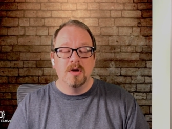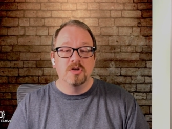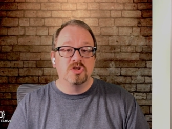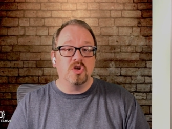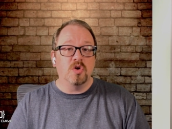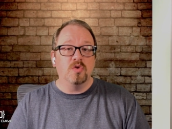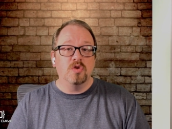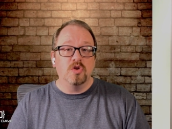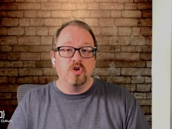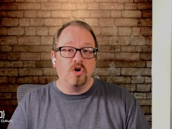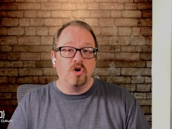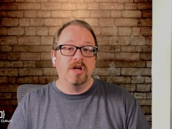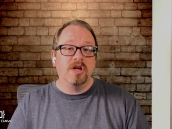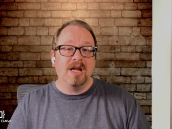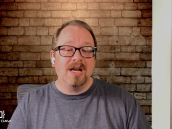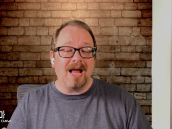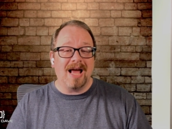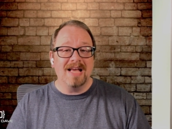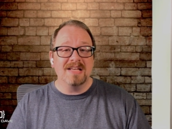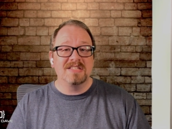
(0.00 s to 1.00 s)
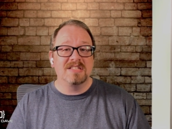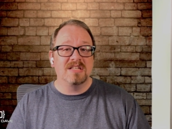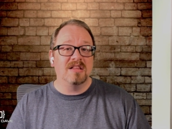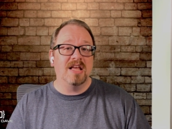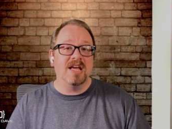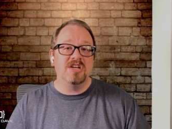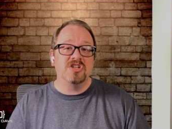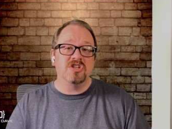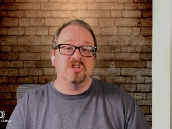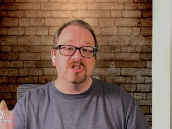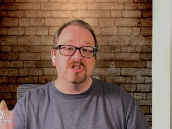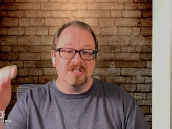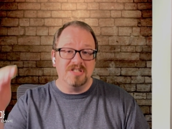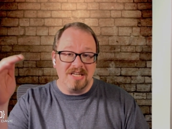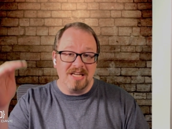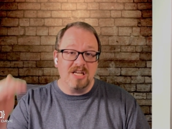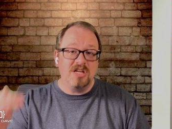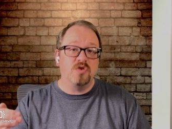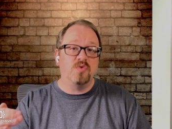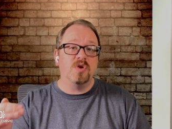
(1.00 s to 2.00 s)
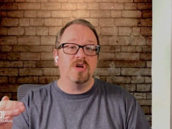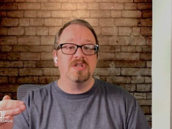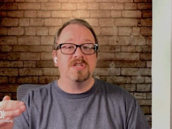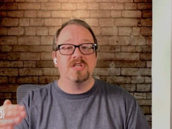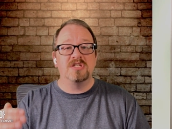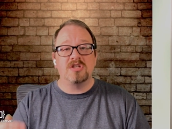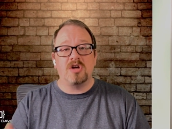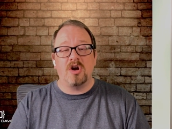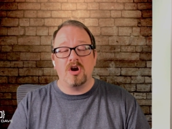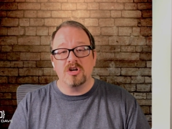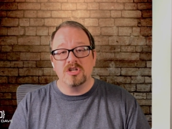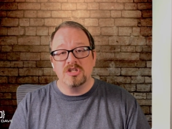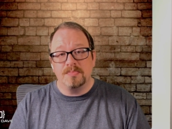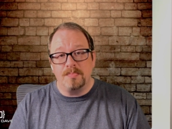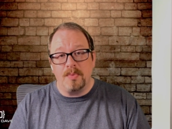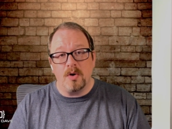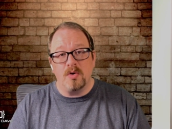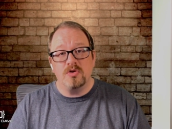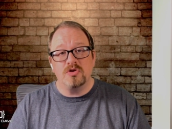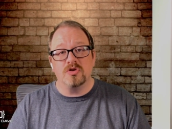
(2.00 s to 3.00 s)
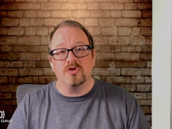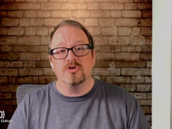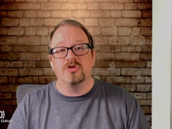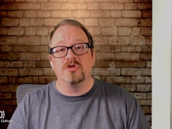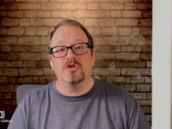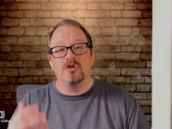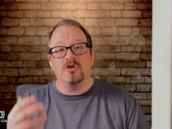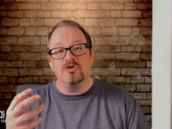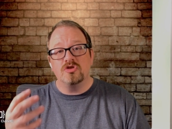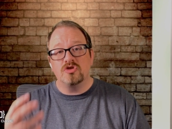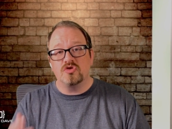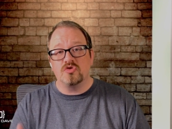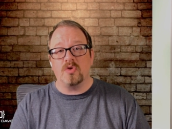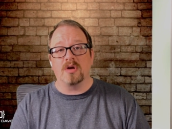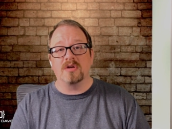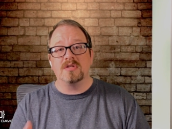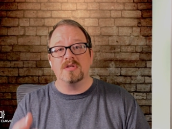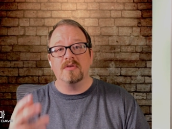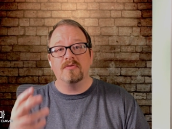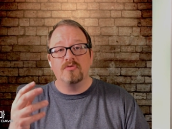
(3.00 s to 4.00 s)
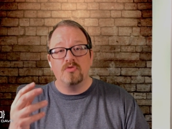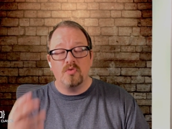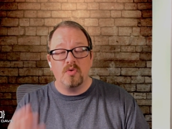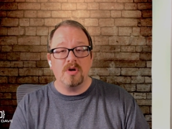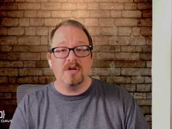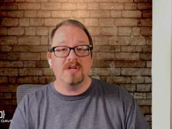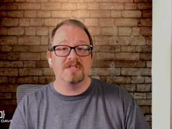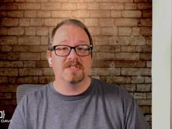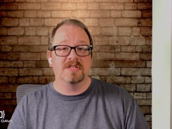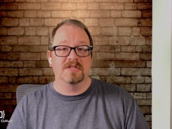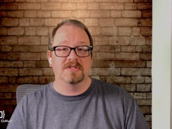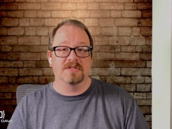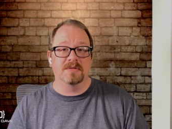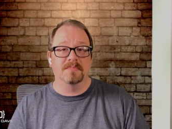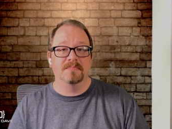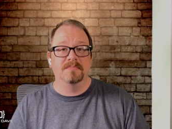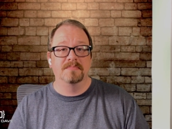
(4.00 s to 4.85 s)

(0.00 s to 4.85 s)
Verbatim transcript: So, learning in isolation decreases our exposure to constructive criticism.